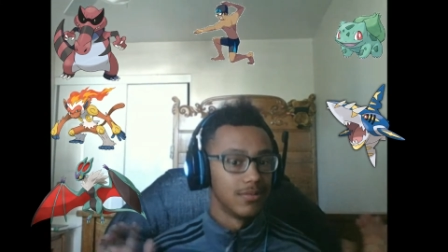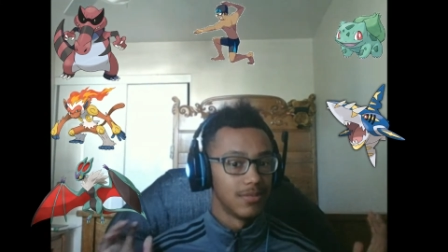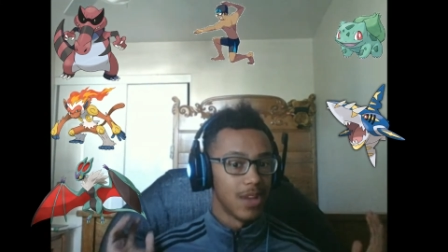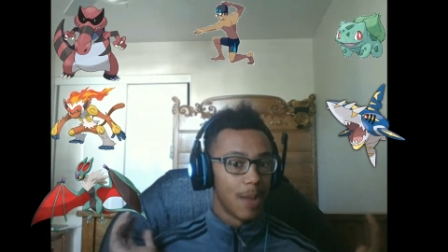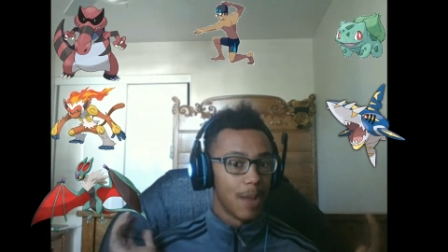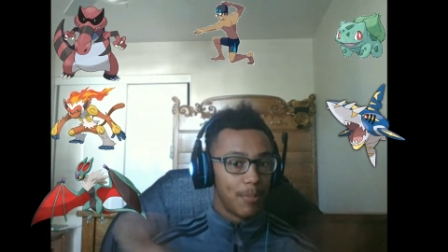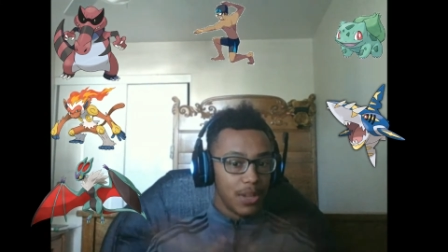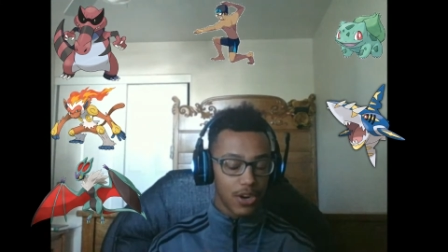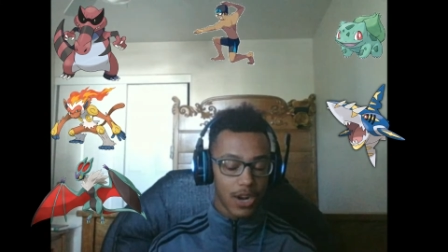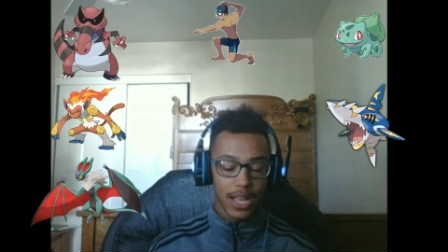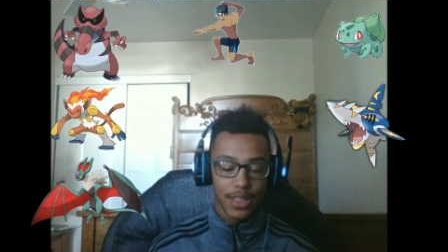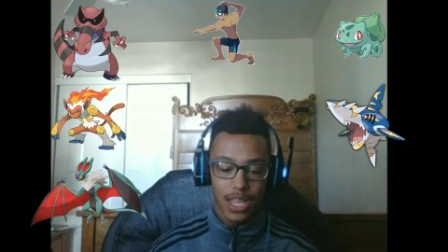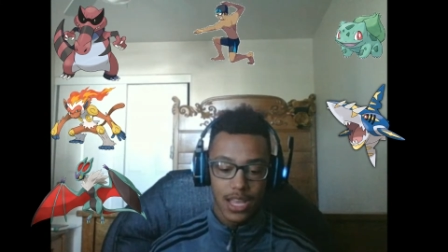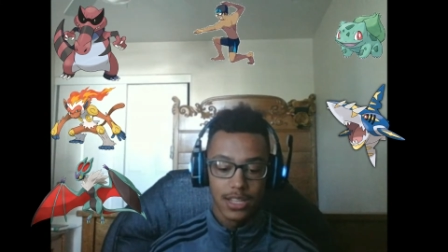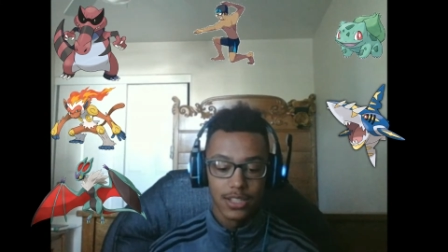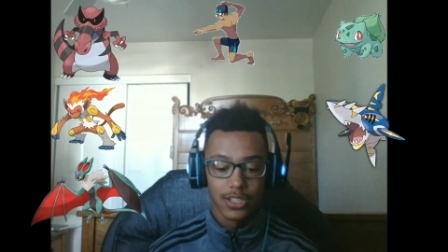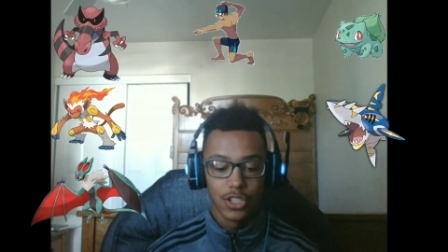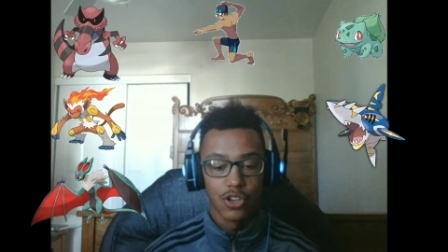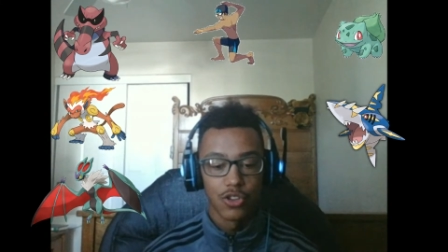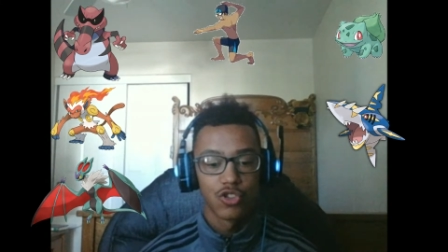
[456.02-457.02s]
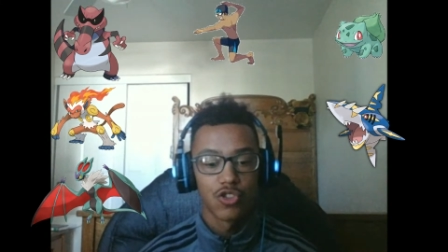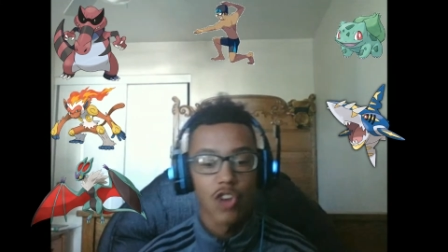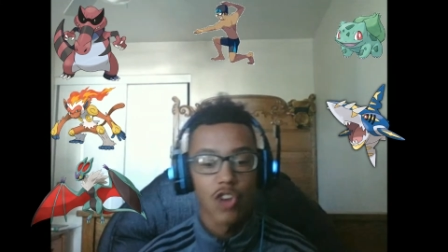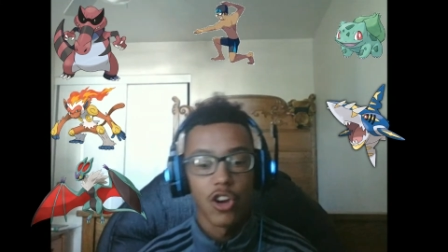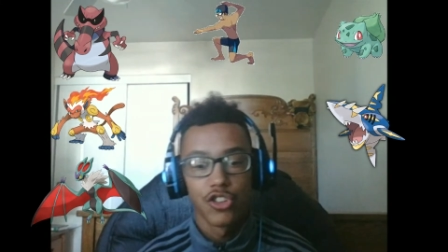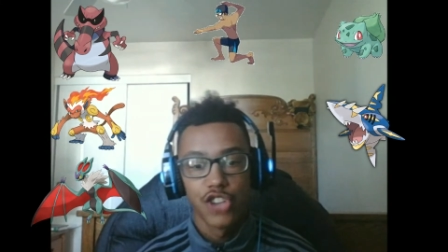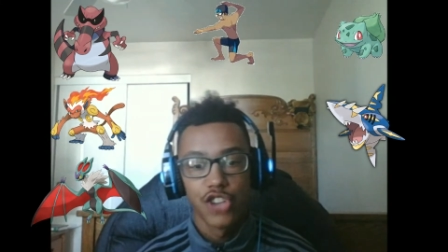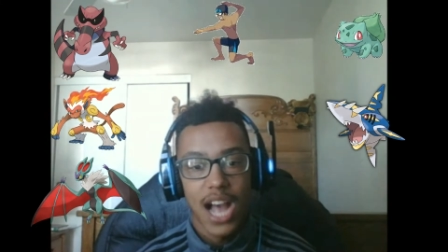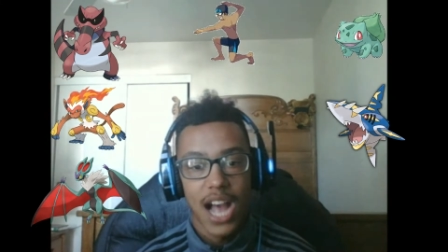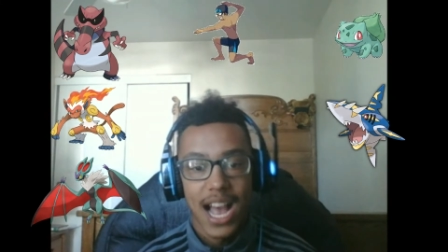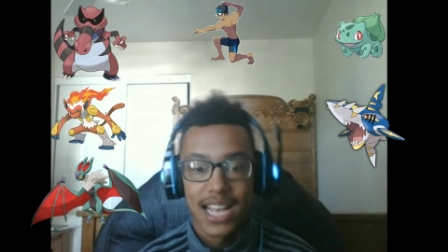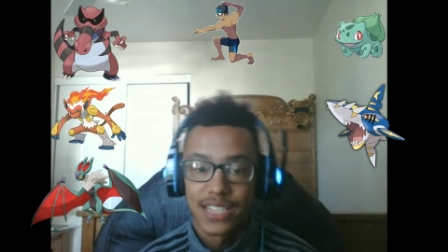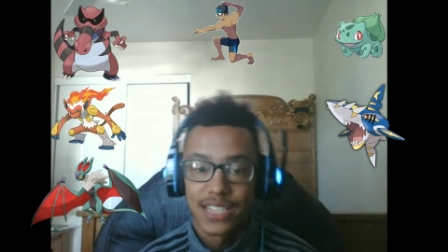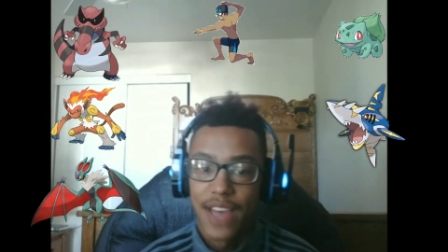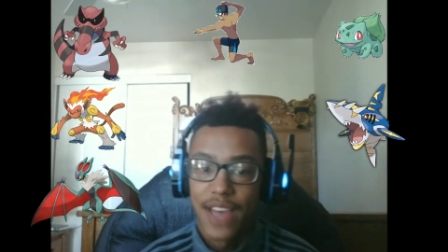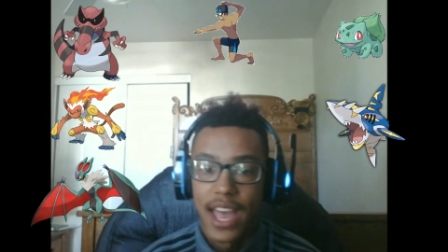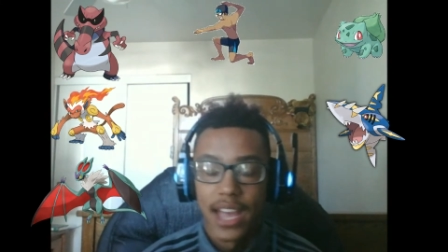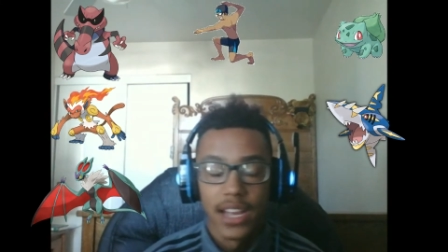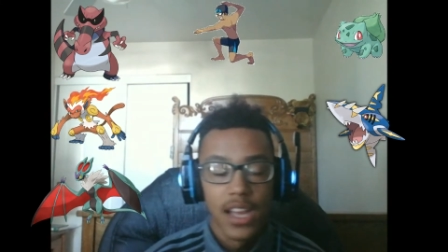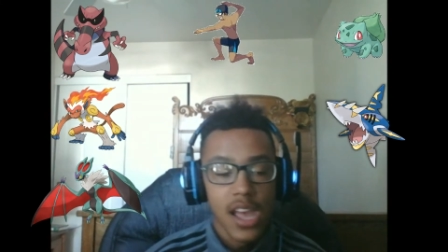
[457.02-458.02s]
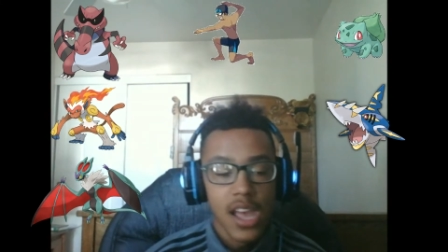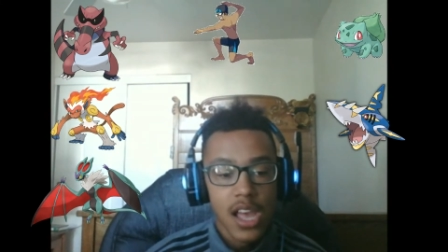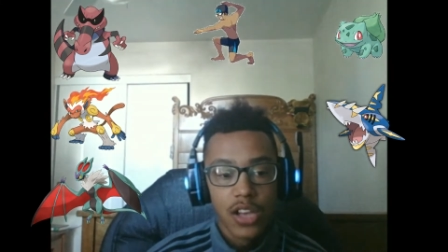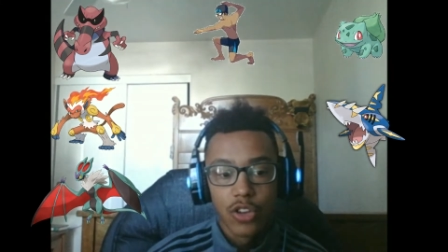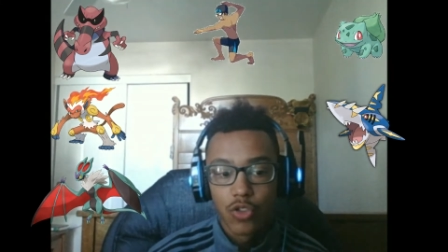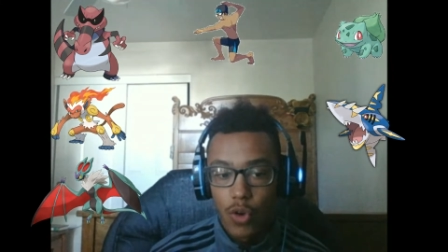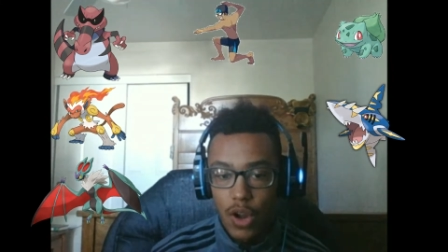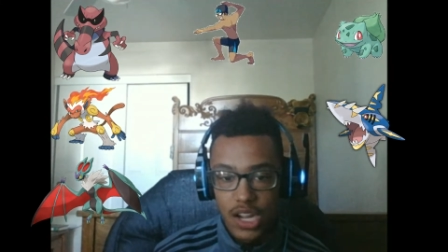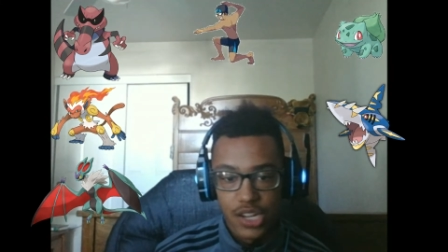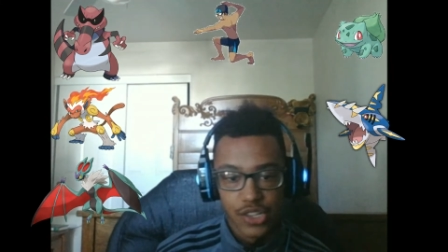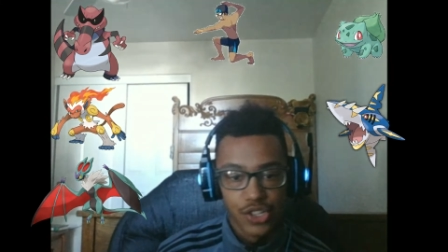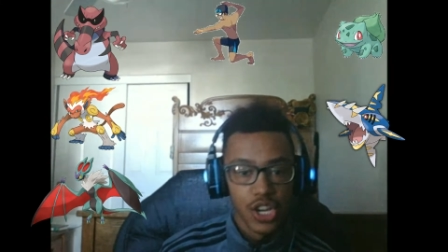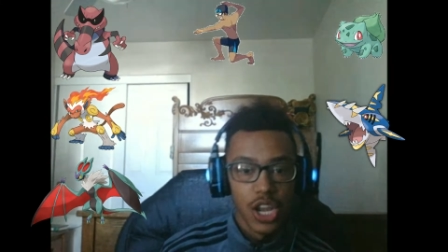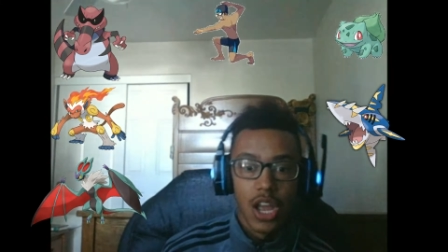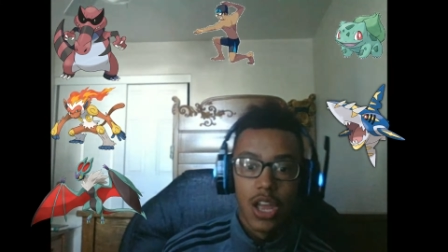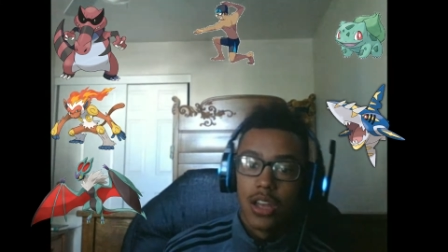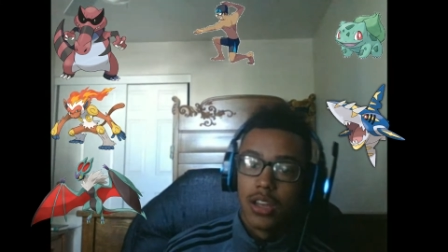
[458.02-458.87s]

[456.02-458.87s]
obliterate things. You know, strong jaw, Ice Fang, Crunch.